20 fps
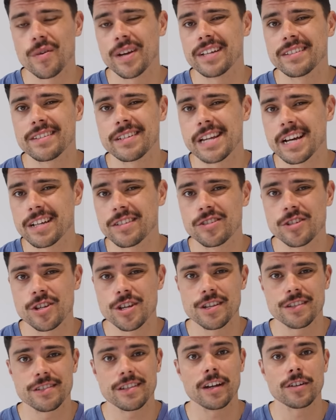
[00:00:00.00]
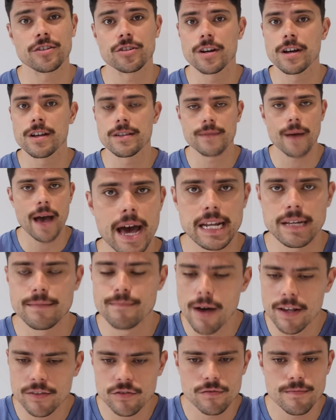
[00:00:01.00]
going into next year, such as adding
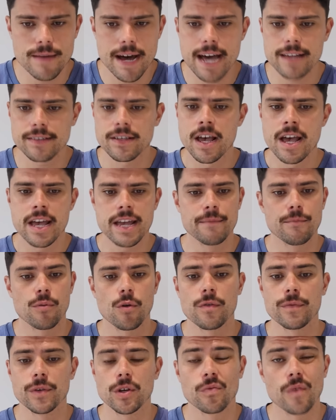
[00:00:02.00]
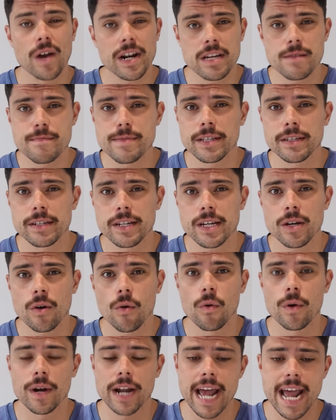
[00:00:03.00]
muscle mass, improving your running ability,
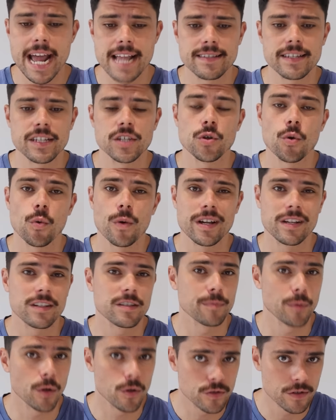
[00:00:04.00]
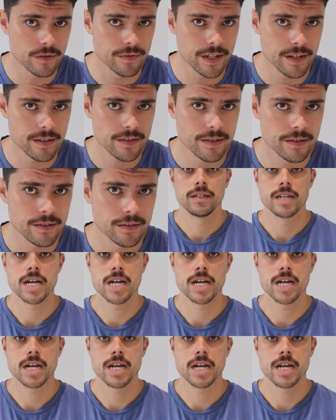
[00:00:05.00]
or enhancing your explosiveness.